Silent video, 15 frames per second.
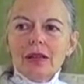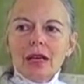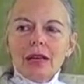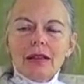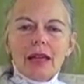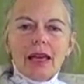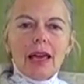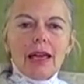
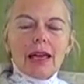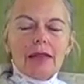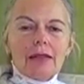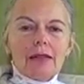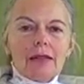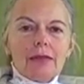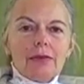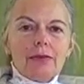And the
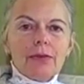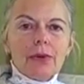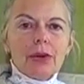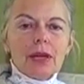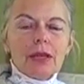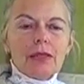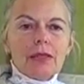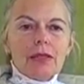case for
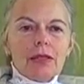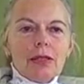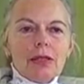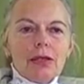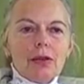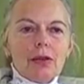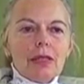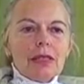us
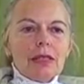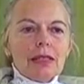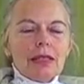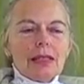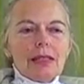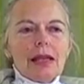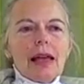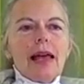too is the
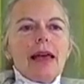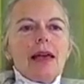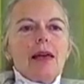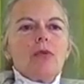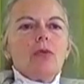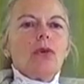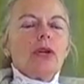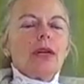
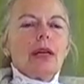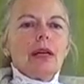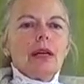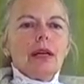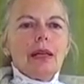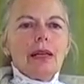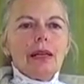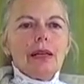same. We're not
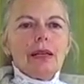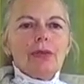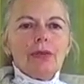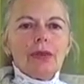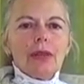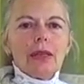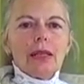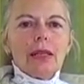any
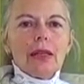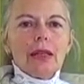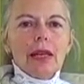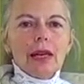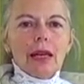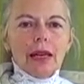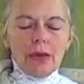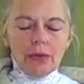different than
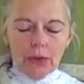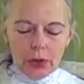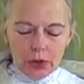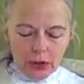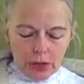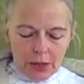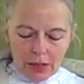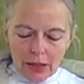that. If we
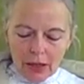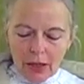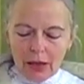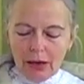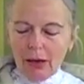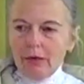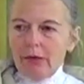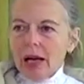just look at
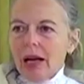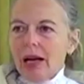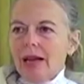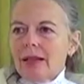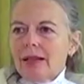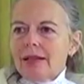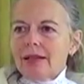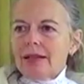our
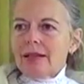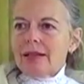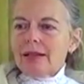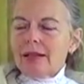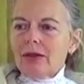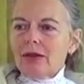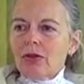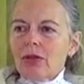bodies, it's
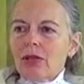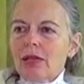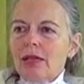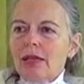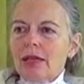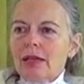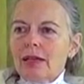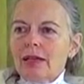so
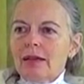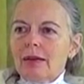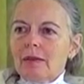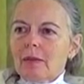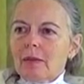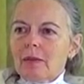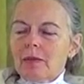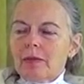clear.
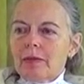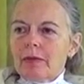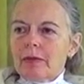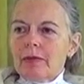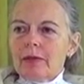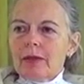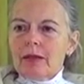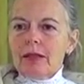
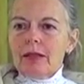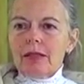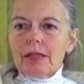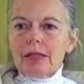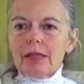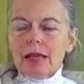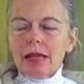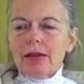The
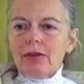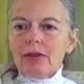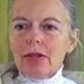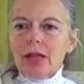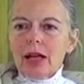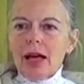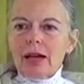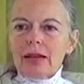skin
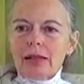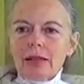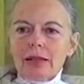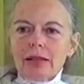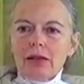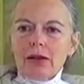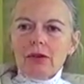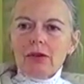
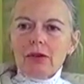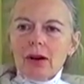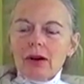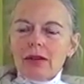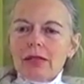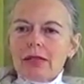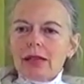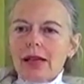relaxes over
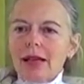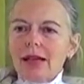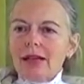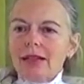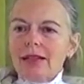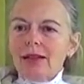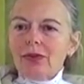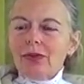our
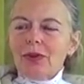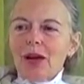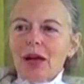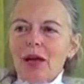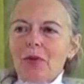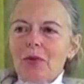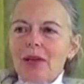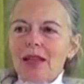skeletal
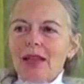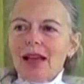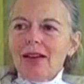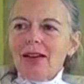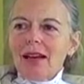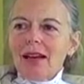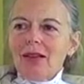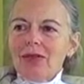frame
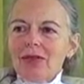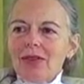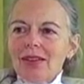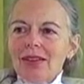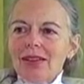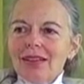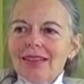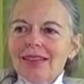without
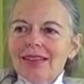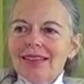effort.